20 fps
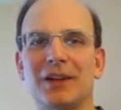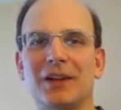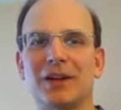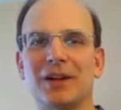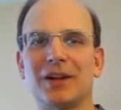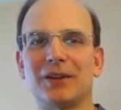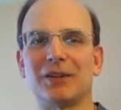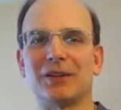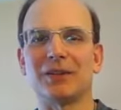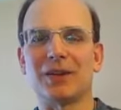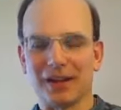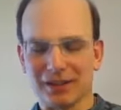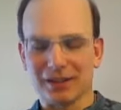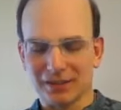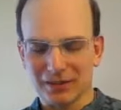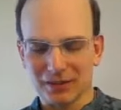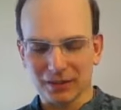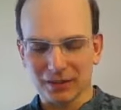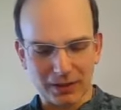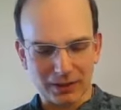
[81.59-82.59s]
All
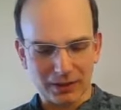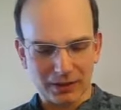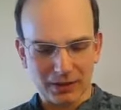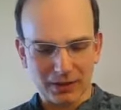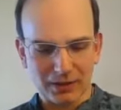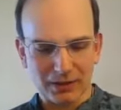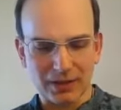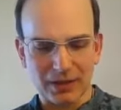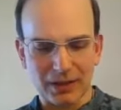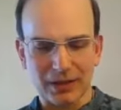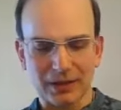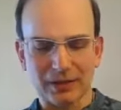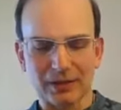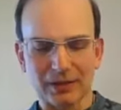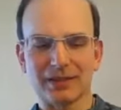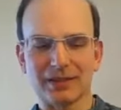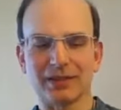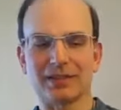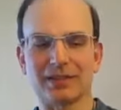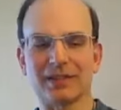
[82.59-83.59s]
right, so let's uh,
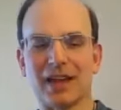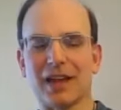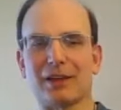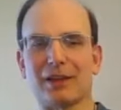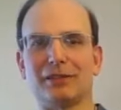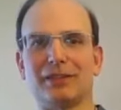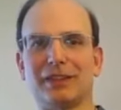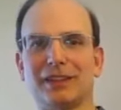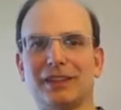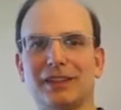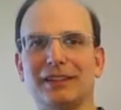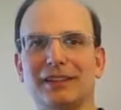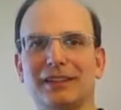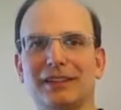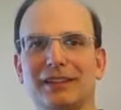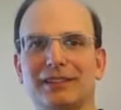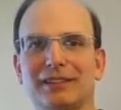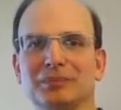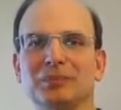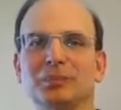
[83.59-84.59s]
let's dive in.
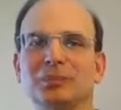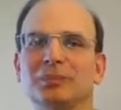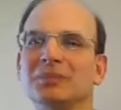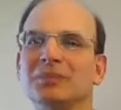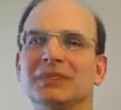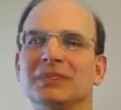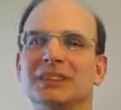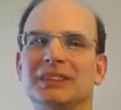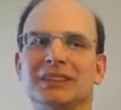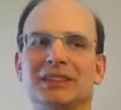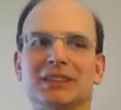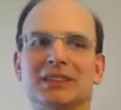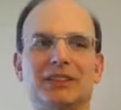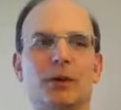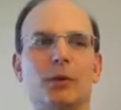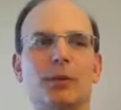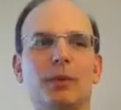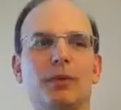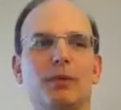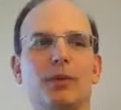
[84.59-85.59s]

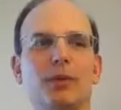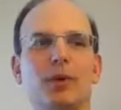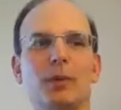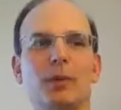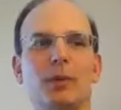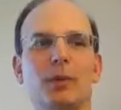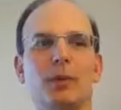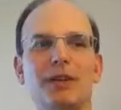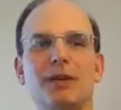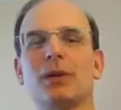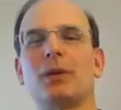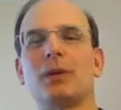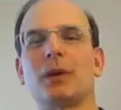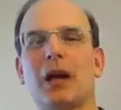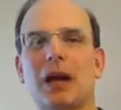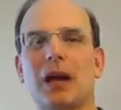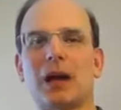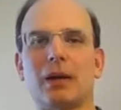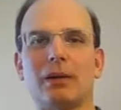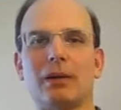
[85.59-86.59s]
So before we
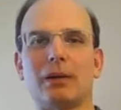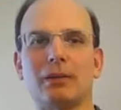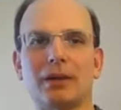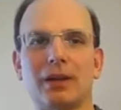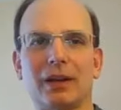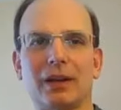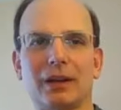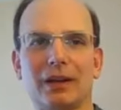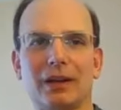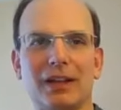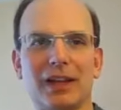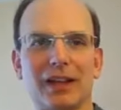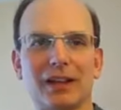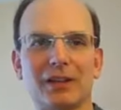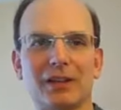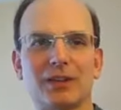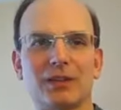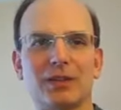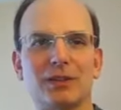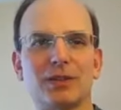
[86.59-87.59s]
do, I would, I'd
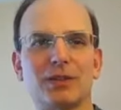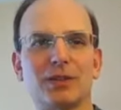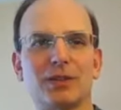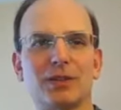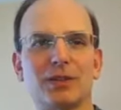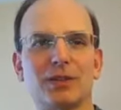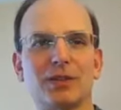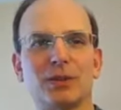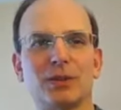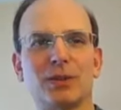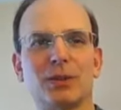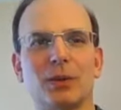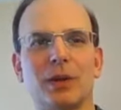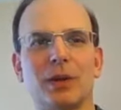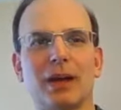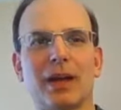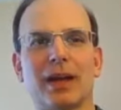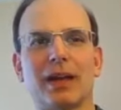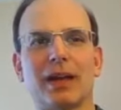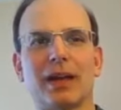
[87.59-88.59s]
like you to
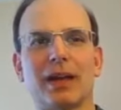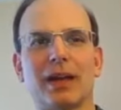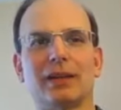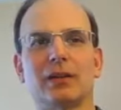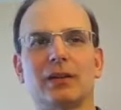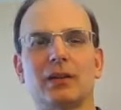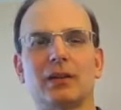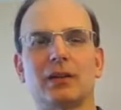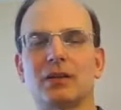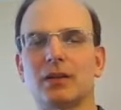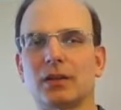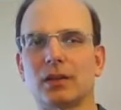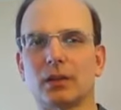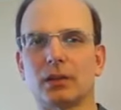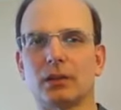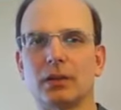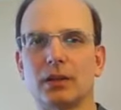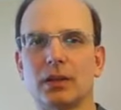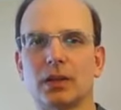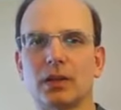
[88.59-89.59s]
go ahead and
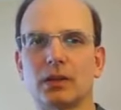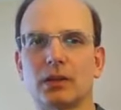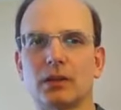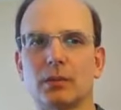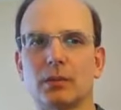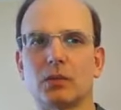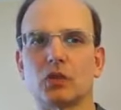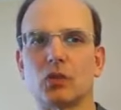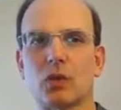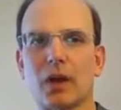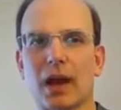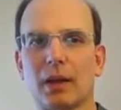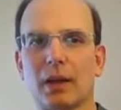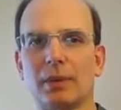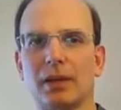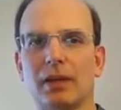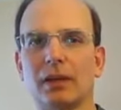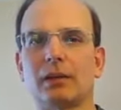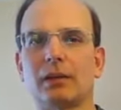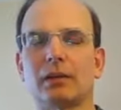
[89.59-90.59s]
consider
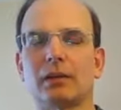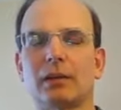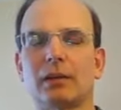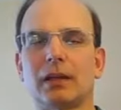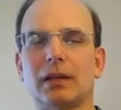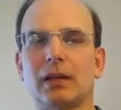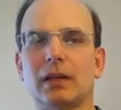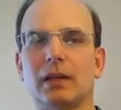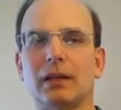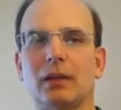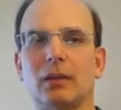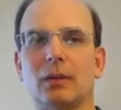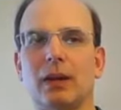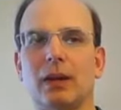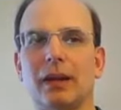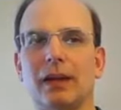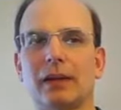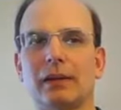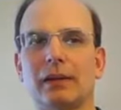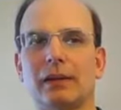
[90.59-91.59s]
subscribing. Uh, go
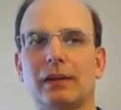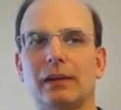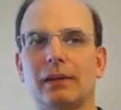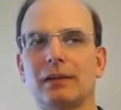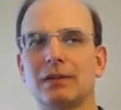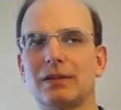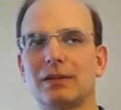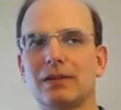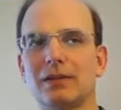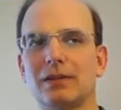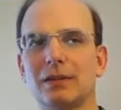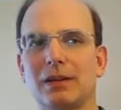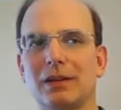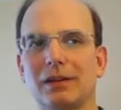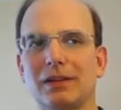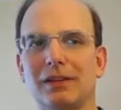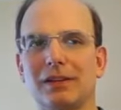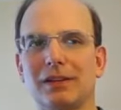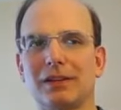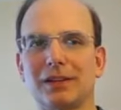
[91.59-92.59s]
ahead and uh,
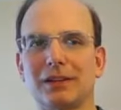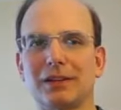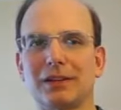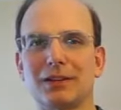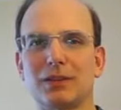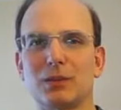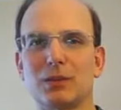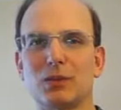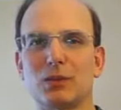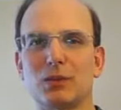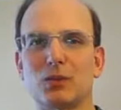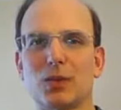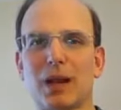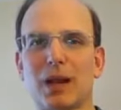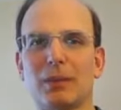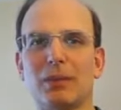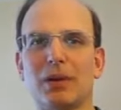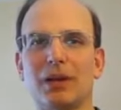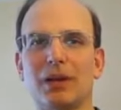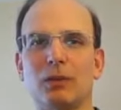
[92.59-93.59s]
click the
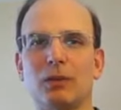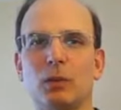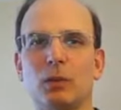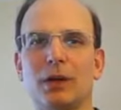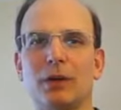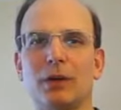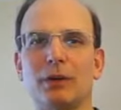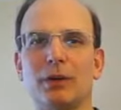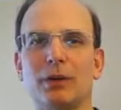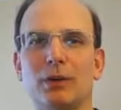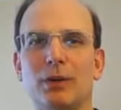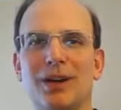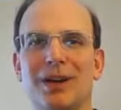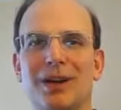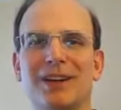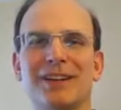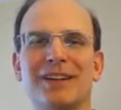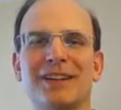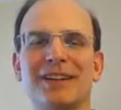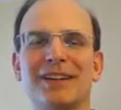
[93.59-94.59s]
subscribe button wherever you
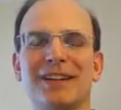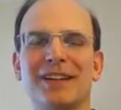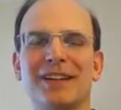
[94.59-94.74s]
are.